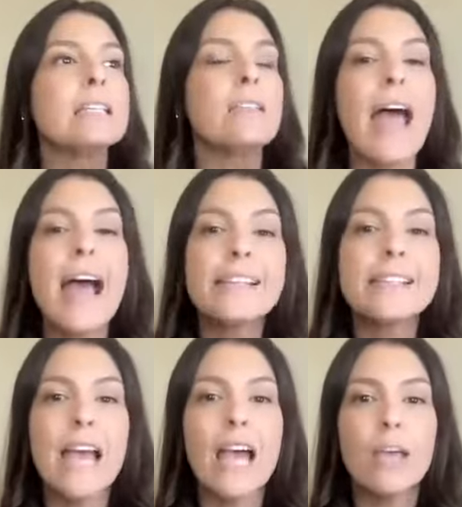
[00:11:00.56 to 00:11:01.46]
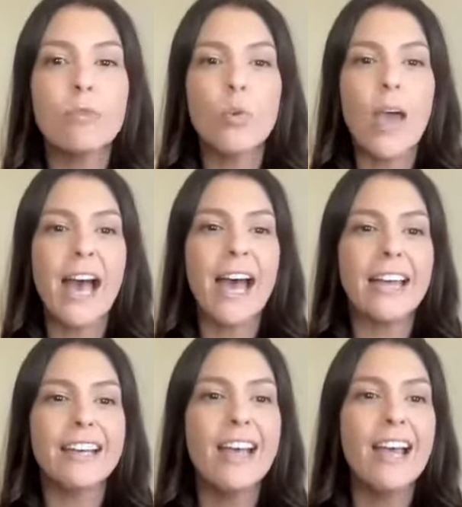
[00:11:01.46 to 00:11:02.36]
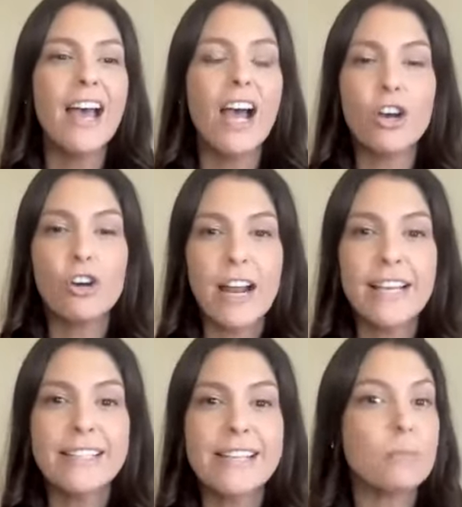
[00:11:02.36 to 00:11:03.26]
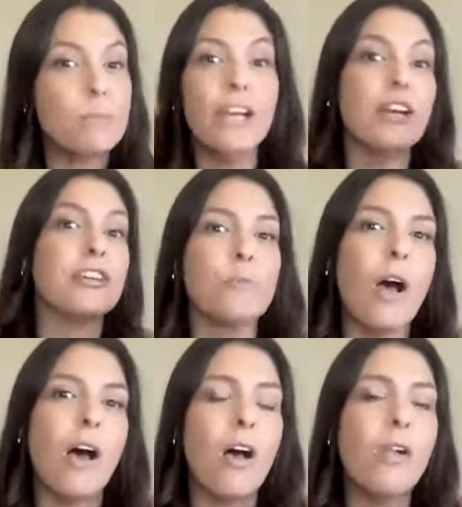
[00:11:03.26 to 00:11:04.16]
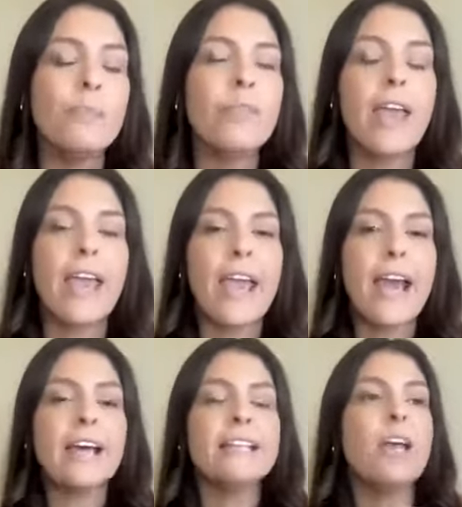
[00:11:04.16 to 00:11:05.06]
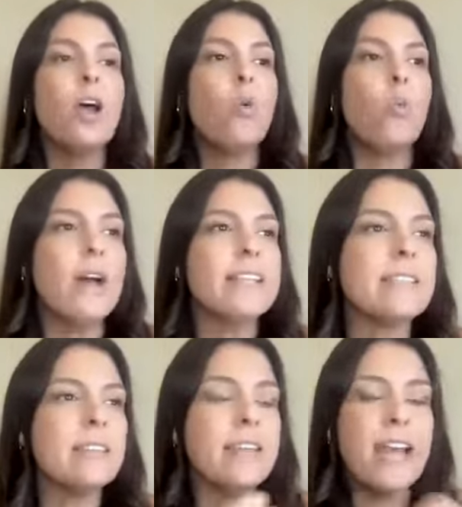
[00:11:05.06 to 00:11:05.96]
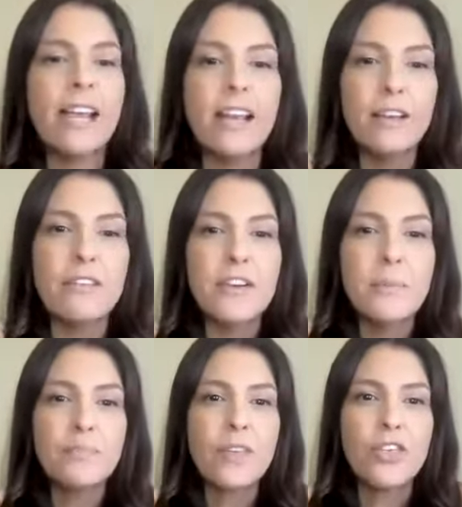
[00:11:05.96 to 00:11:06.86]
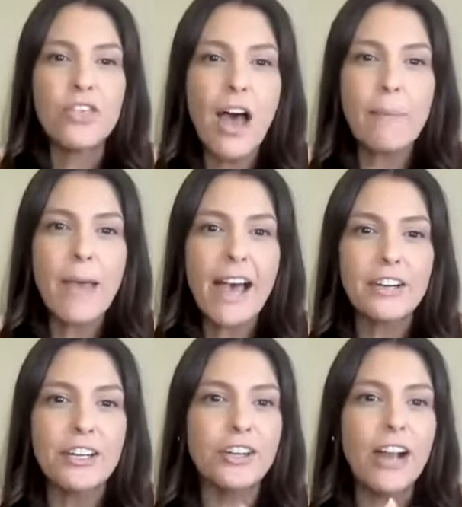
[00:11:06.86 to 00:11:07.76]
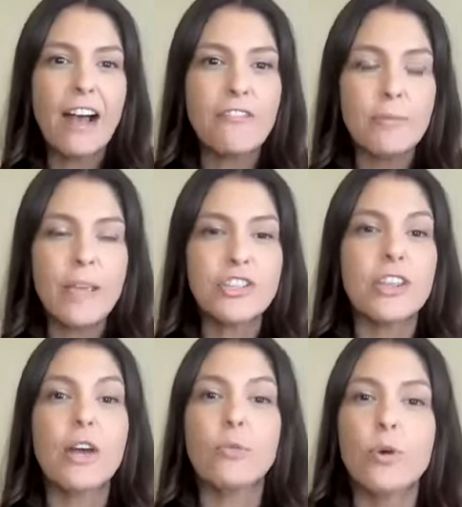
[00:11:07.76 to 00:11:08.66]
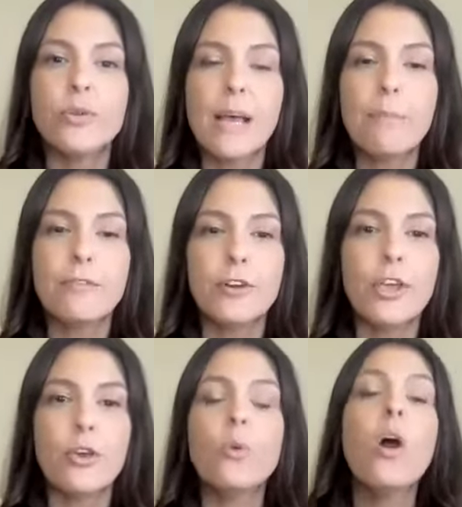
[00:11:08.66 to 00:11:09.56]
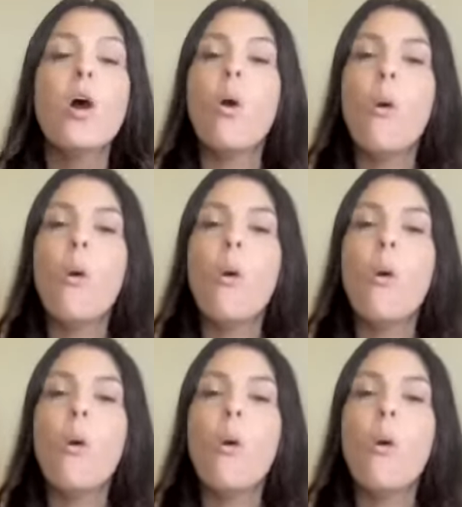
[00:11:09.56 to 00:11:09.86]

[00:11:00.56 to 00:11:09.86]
the last time you had a crisis, big or small, and what's the negative thought pattern or affirmation that rose up for you?